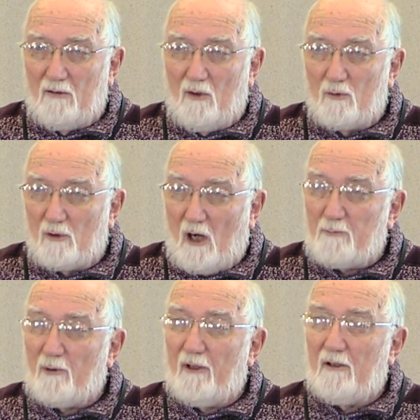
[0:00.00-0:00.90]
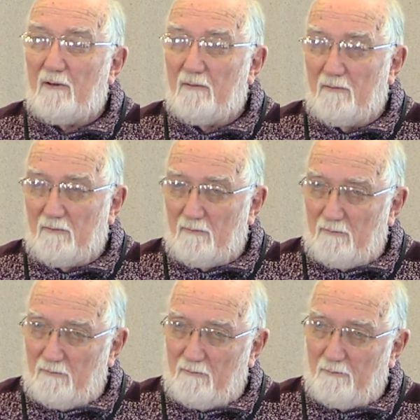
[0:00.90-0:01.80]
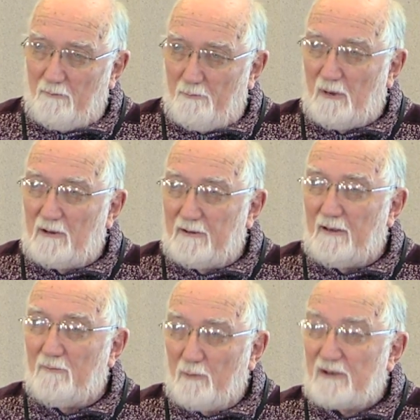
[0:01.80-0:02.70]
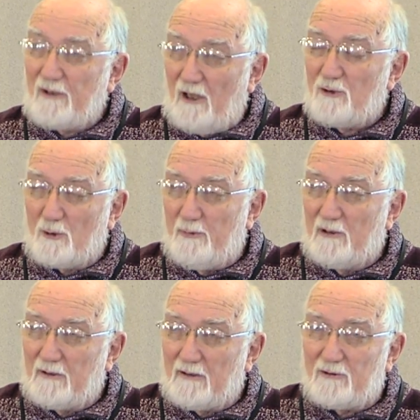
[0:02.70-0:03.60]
owner-operated building, residential building.